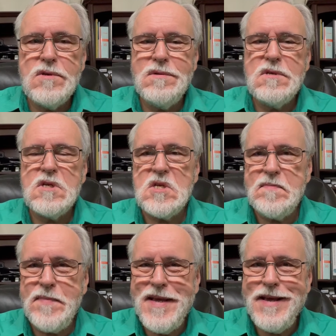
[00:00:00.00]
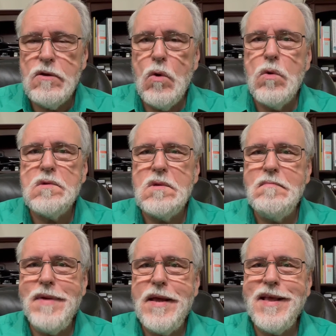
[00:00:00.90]
to speak or to
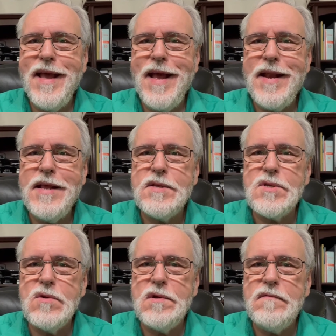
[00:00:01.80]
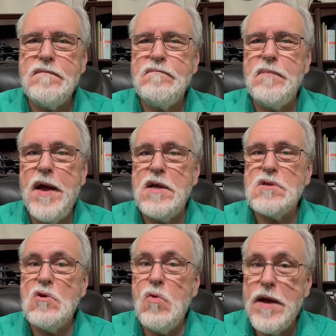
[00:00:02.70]
make any sort of
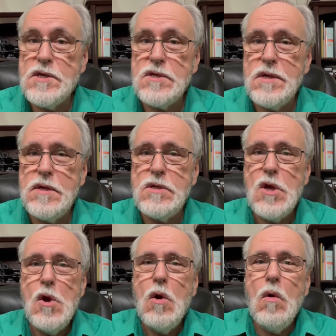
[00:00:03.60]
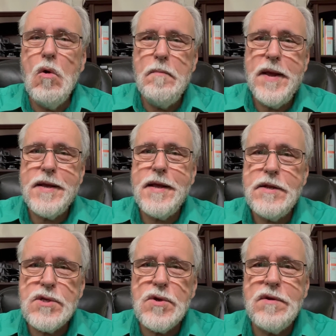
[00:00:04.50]
ask questions or make any
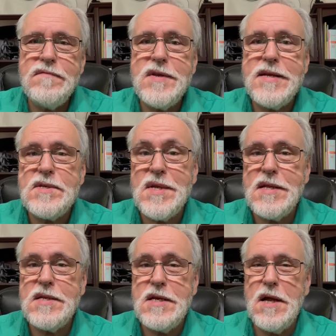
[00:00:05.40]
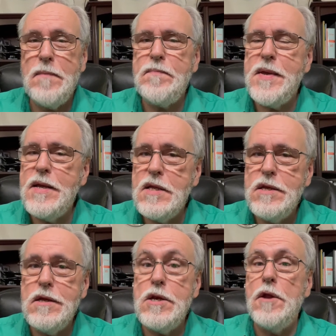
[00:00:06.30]
sort of dissenting
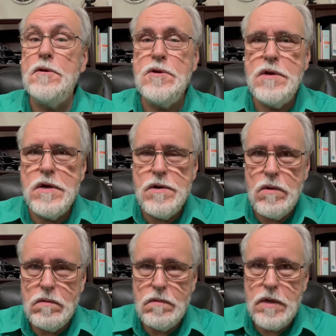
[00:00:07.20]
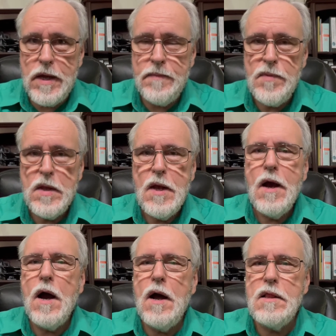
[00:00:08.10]
opinion known
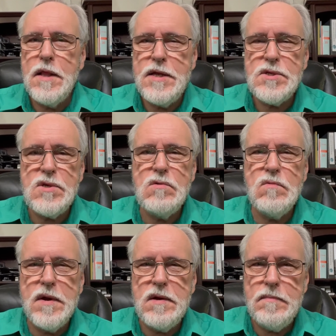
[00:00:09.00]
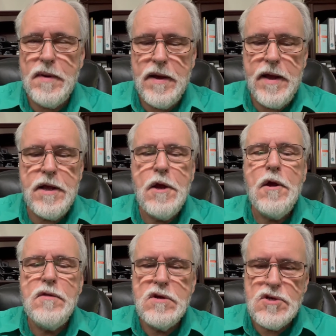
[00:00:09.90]
unless you run it by
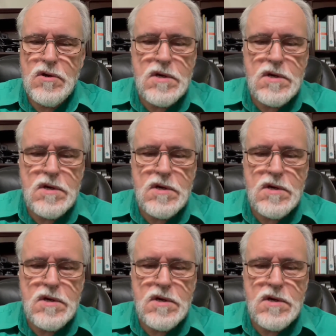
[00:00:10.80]
the church